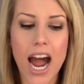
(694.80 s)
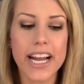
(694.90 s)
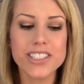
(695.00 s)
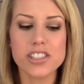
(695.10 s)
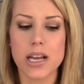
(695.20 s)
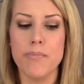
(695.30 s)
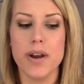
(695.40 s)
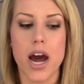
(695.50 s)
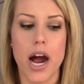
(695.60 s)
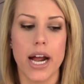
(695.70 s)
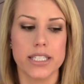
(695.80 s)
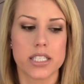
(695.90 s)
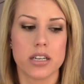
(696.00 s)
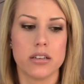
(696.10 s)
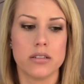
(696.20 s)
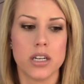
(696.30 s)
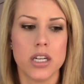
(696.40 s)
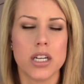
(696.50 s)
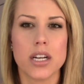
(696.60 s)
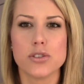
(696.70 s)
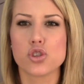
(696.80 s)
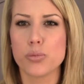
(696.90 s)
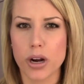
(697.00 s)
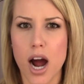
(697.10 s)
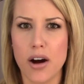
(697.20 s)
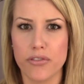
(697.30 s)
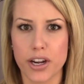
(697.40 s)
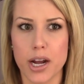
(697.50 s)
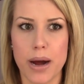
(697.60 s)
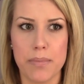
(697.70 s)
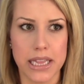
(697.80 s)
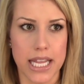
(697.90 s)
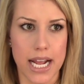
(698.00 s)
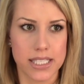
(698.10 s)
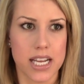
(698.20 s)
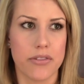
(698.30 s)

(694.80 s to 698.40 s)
I just am not super confident about my legs.